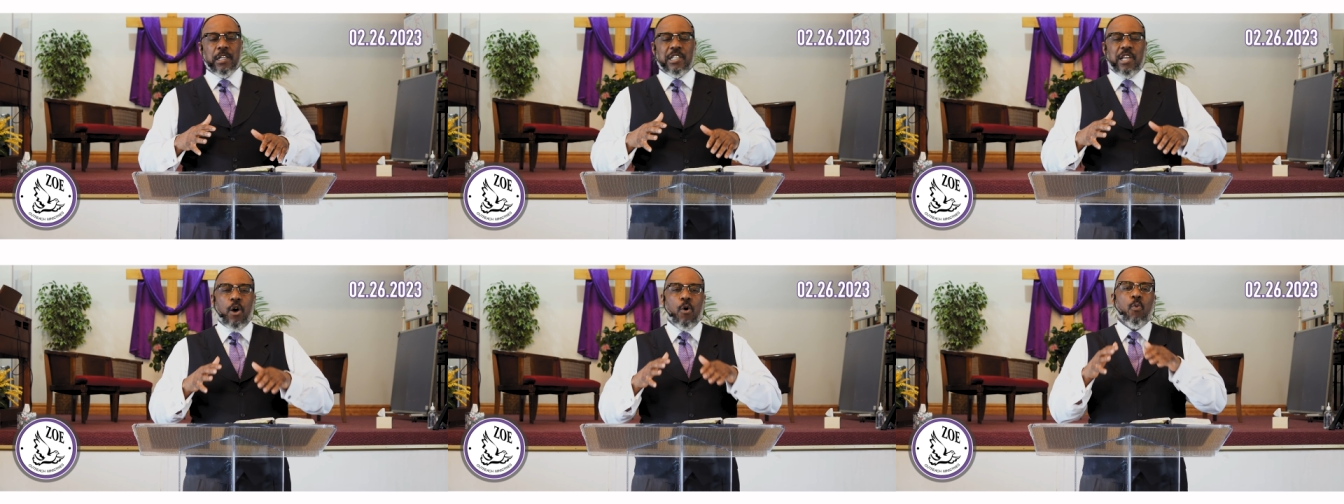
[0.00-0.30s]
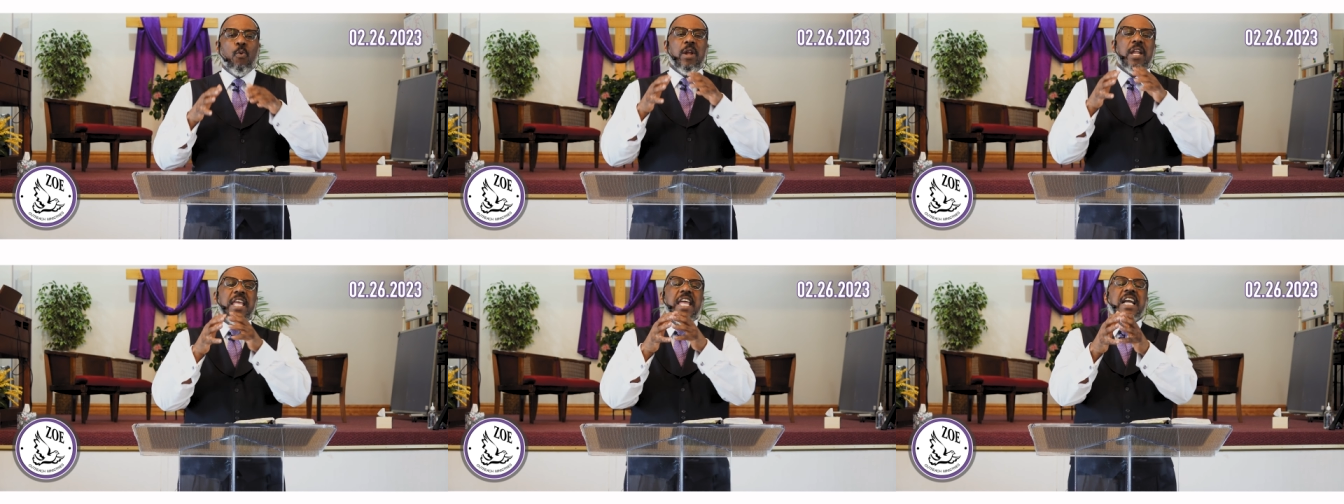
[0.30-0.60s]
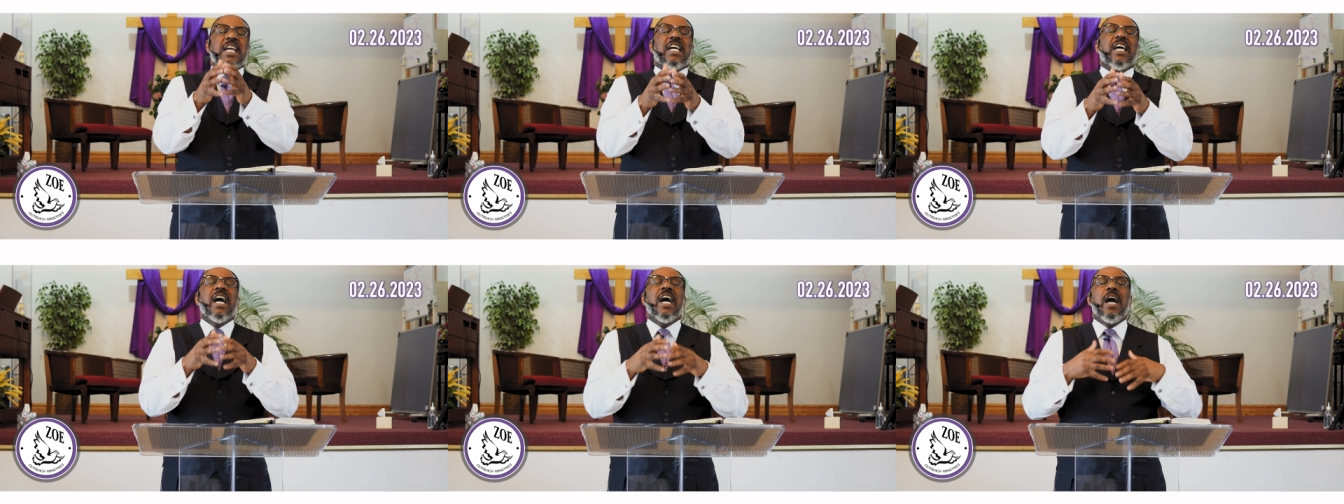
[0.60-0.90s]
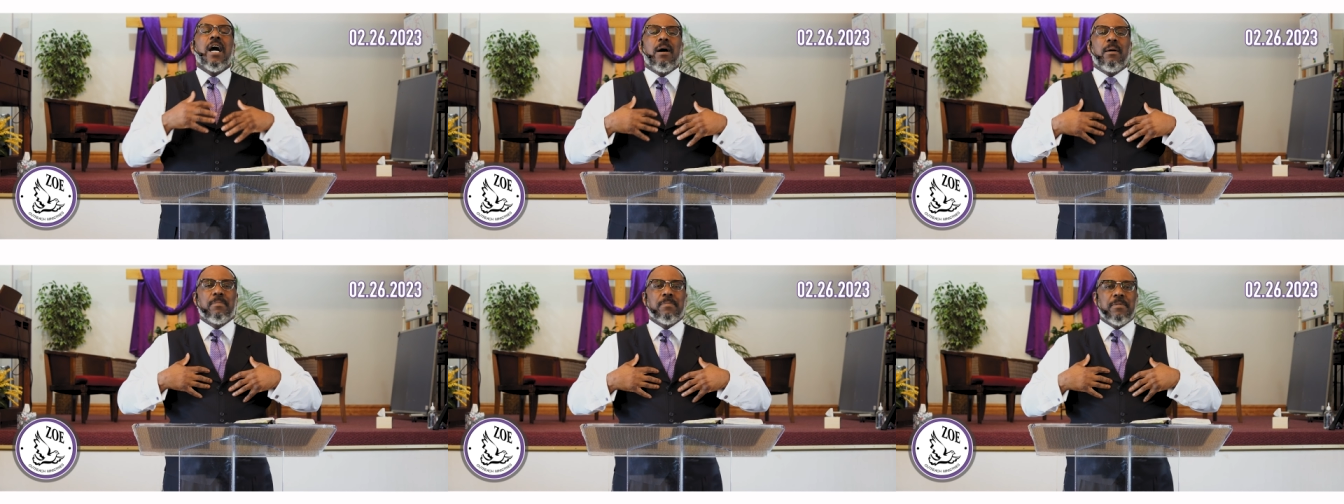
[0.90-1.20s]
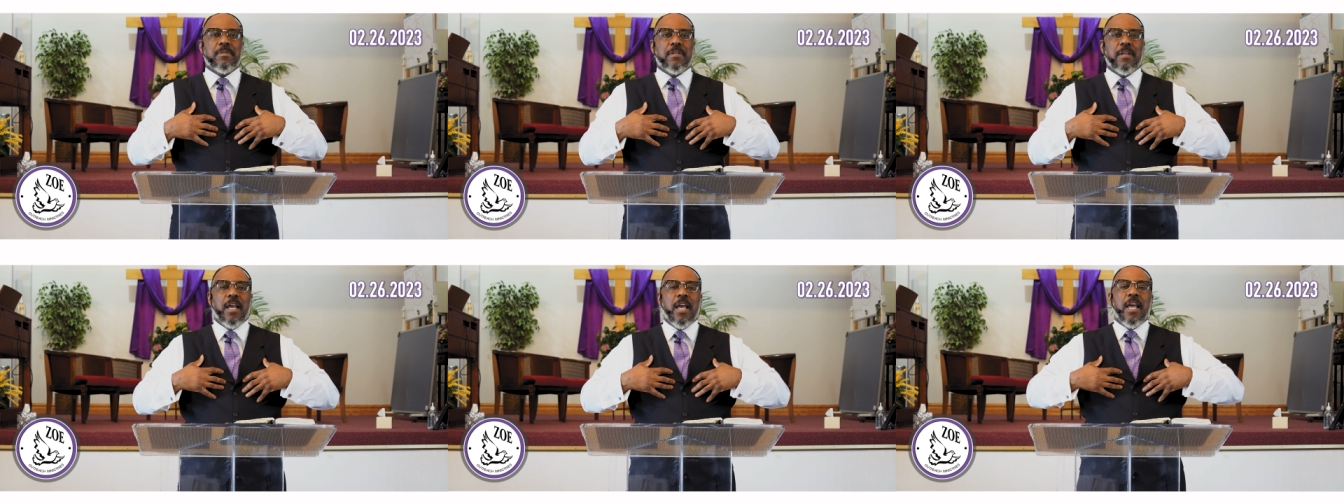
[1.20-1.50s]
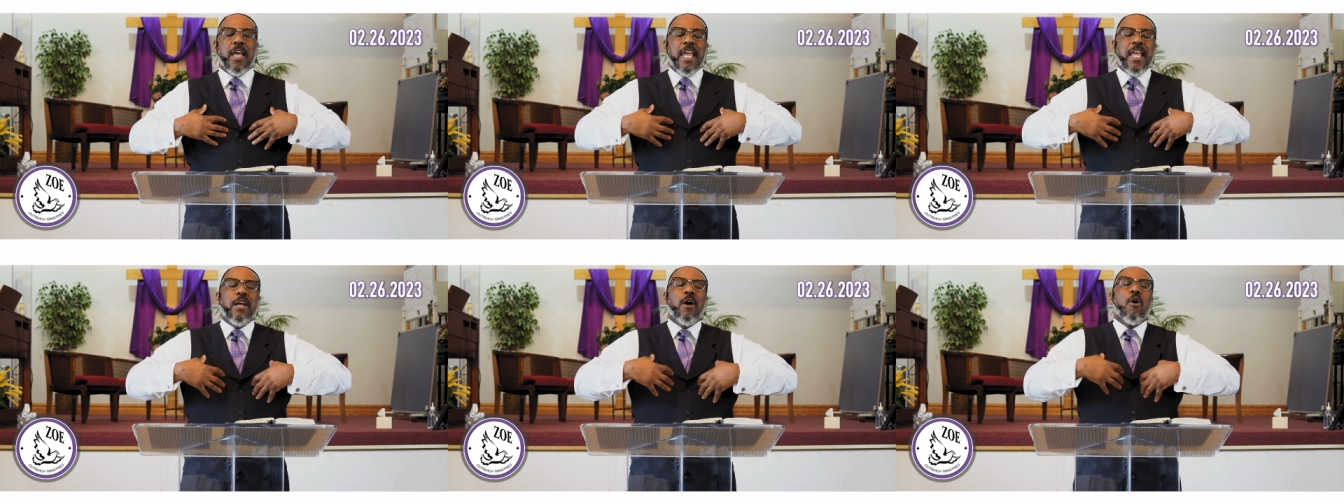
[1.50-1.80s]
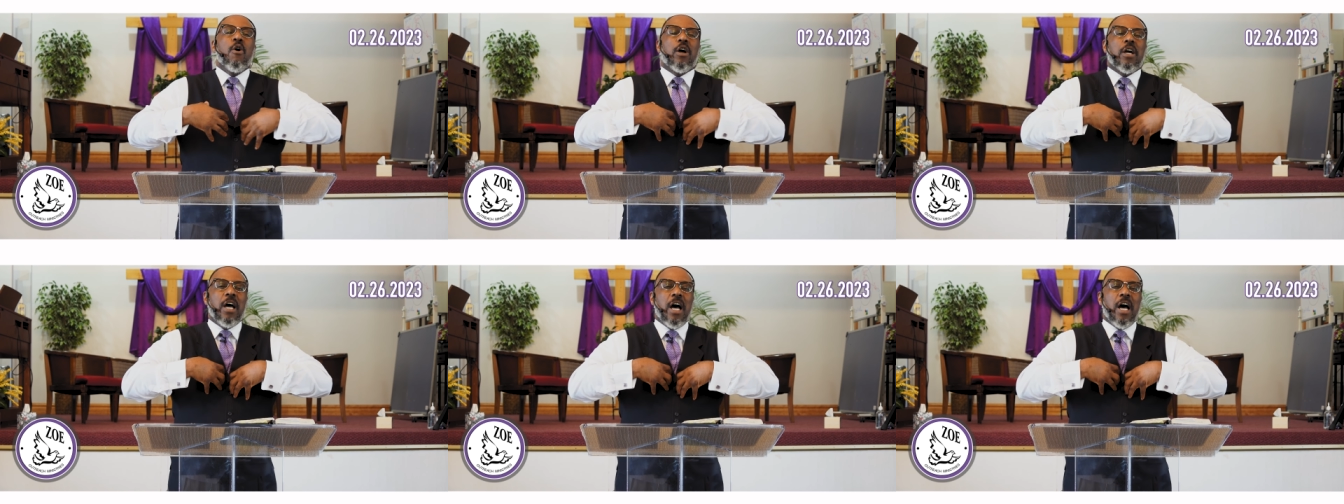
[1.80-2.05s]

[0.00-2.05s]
So when he comes, he gonna